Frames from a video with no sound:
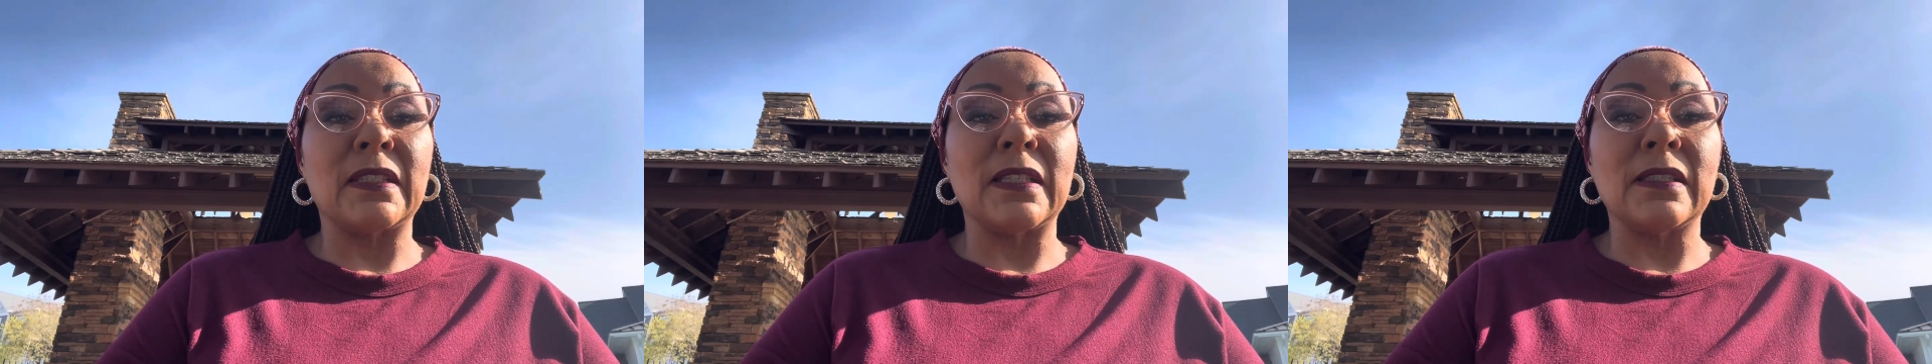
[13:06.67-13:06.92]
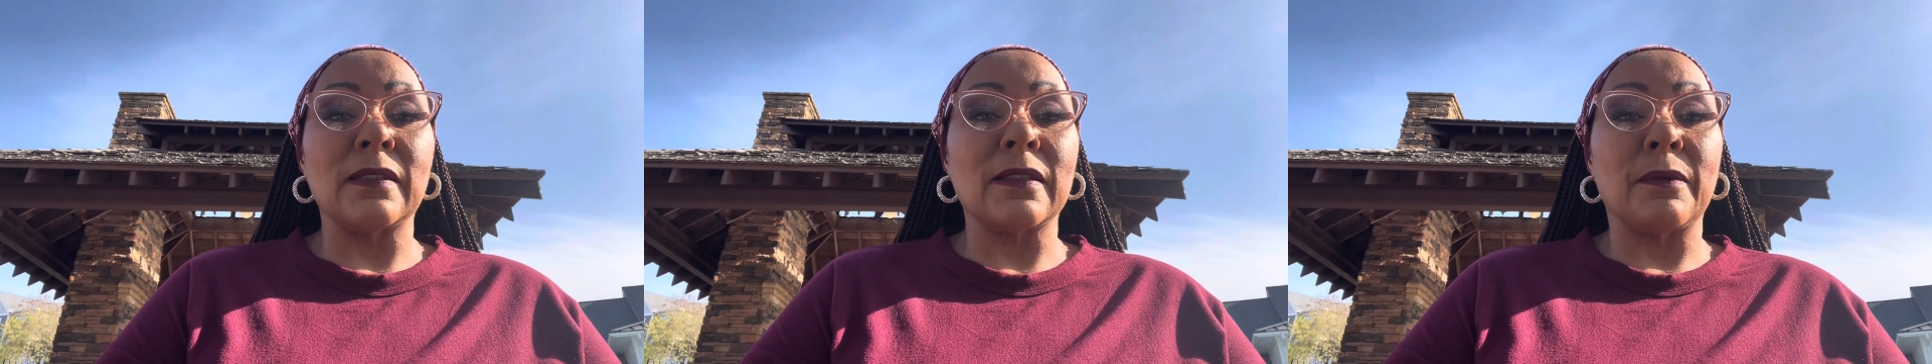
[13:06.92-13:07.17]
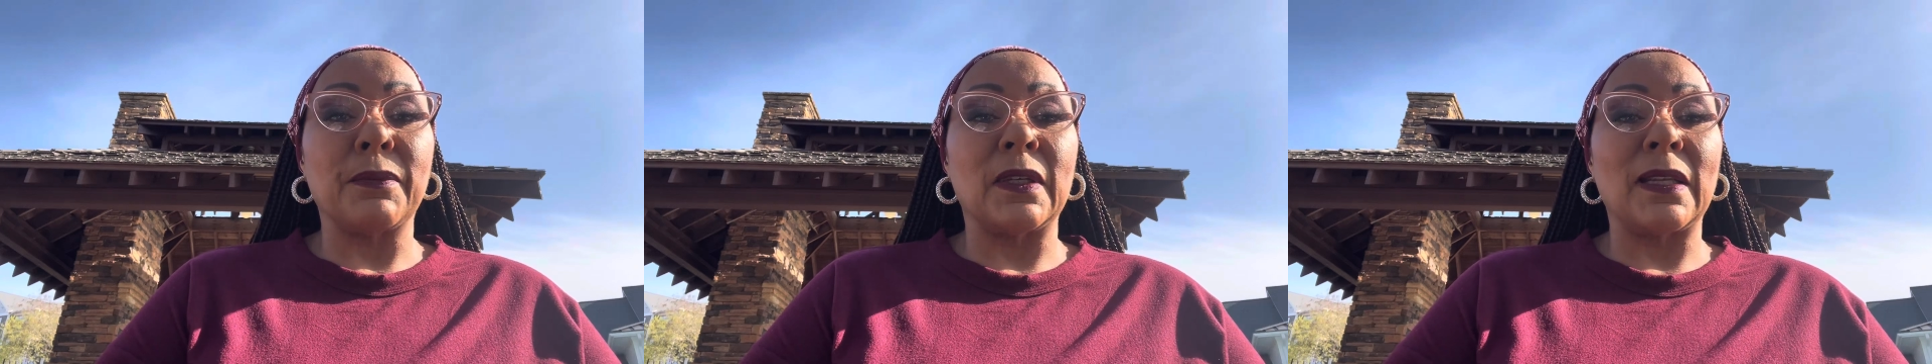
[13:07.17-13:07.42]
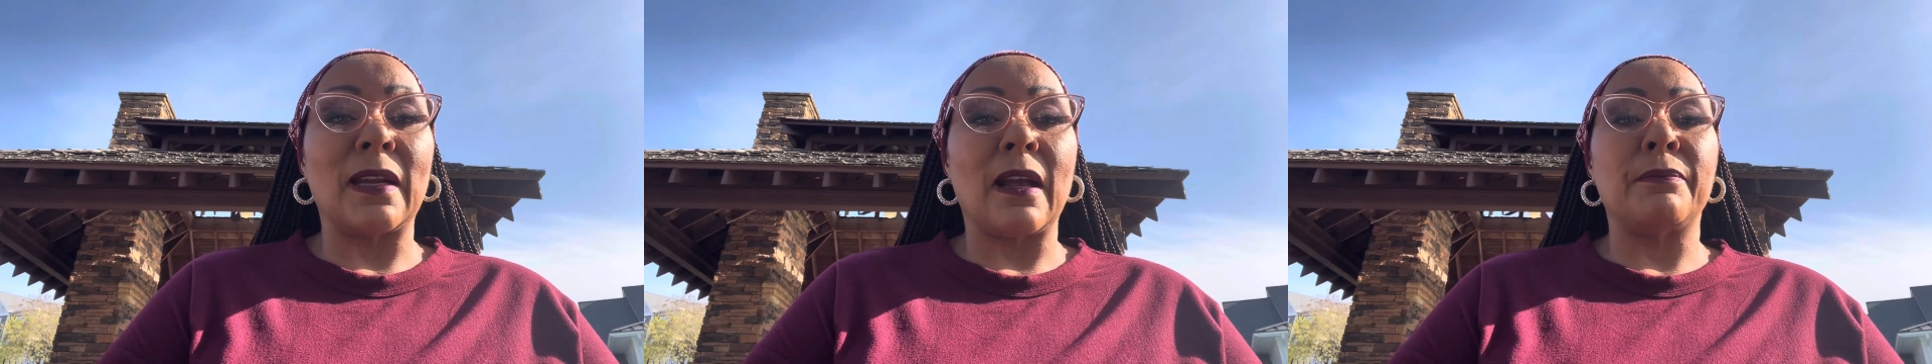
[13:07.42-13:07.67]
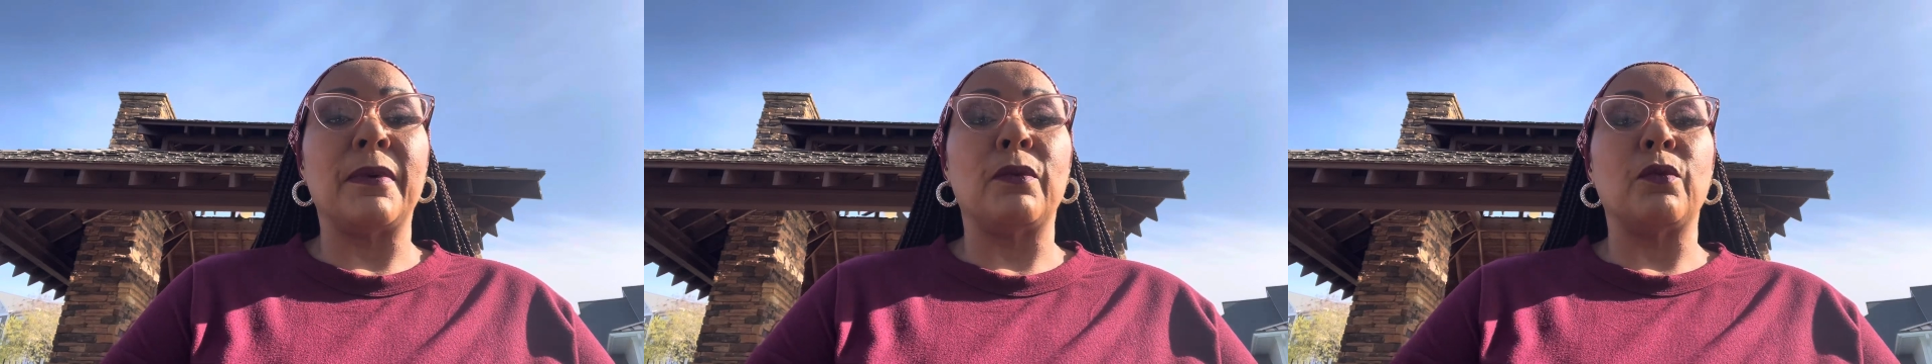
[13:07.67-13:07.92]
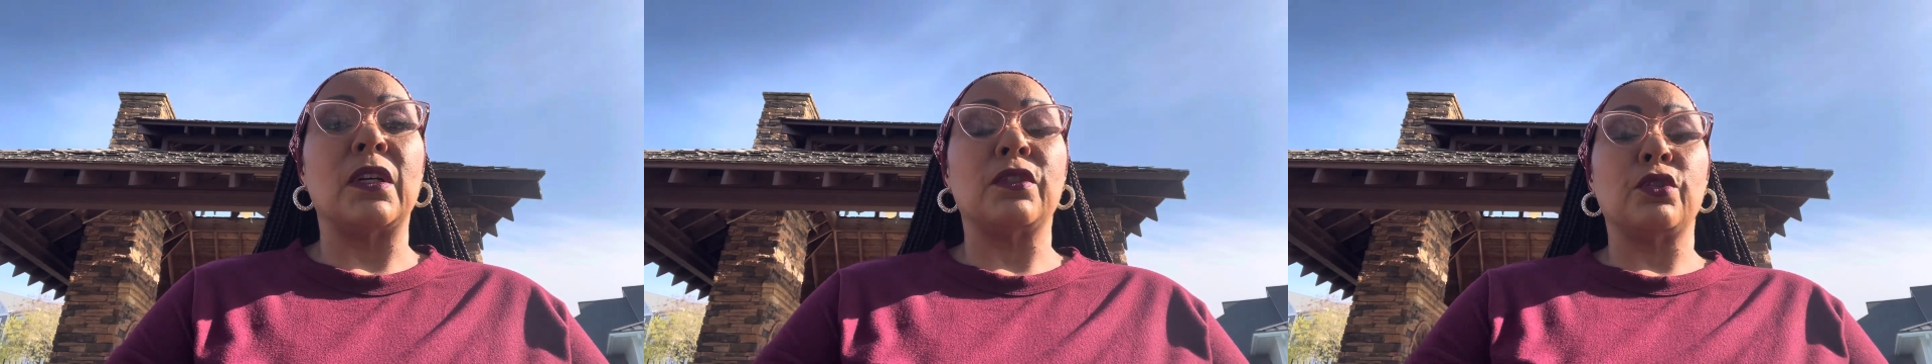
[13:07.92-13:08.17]
This is something that I've
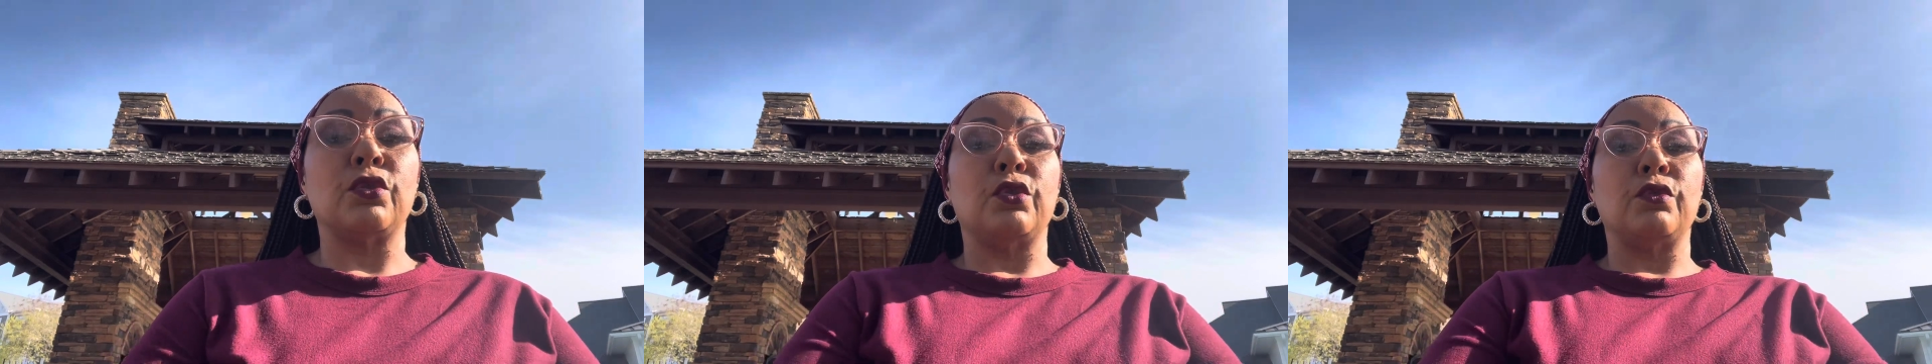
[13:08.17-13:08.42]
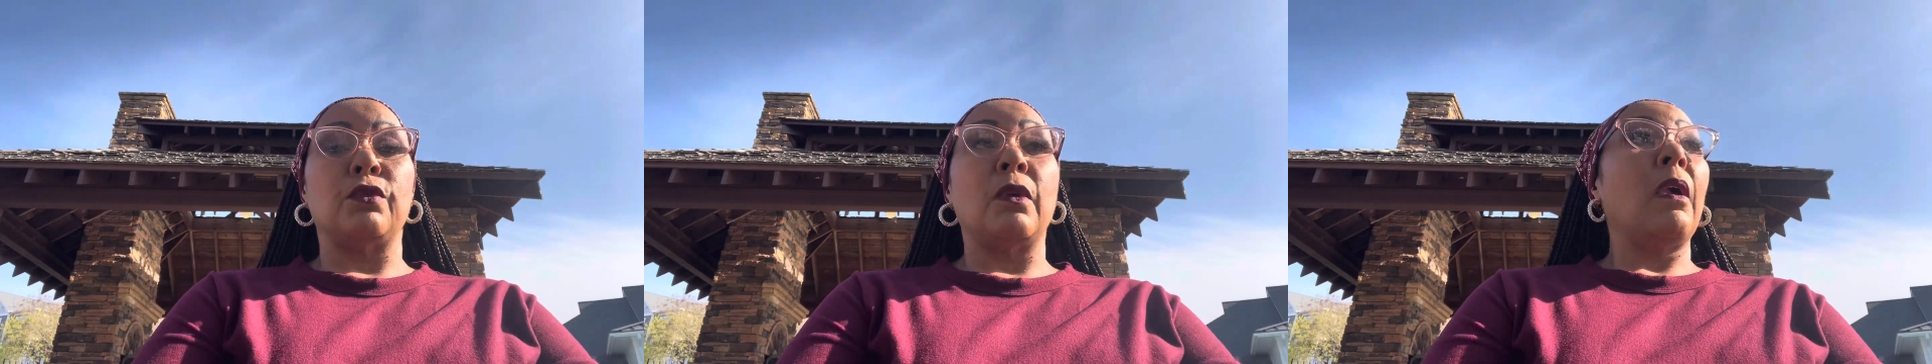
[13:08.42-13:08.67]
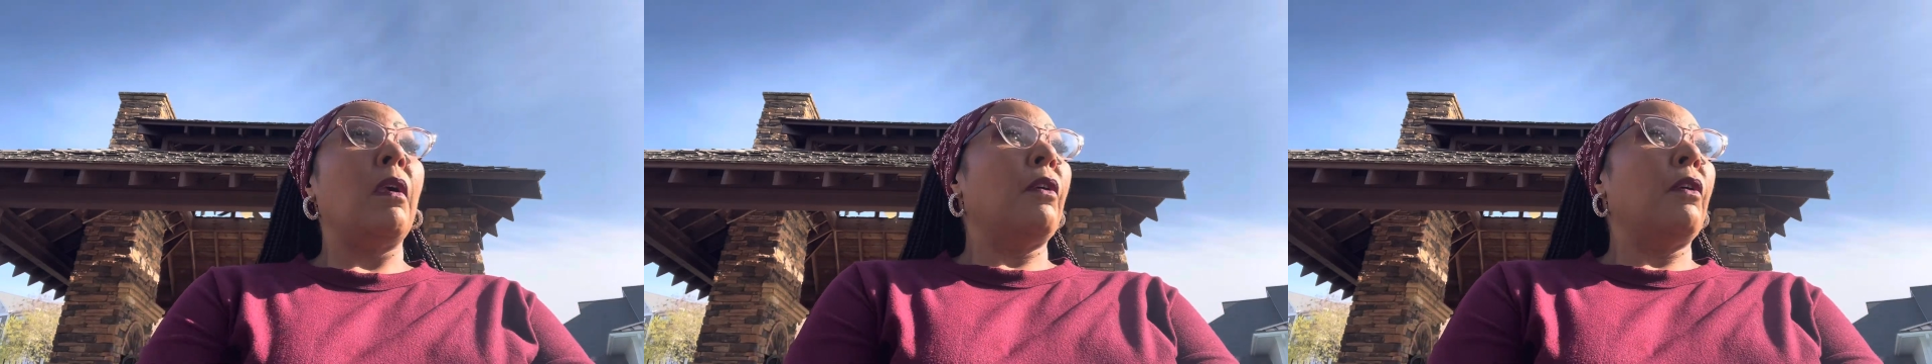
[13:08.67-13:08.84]
been wanting to do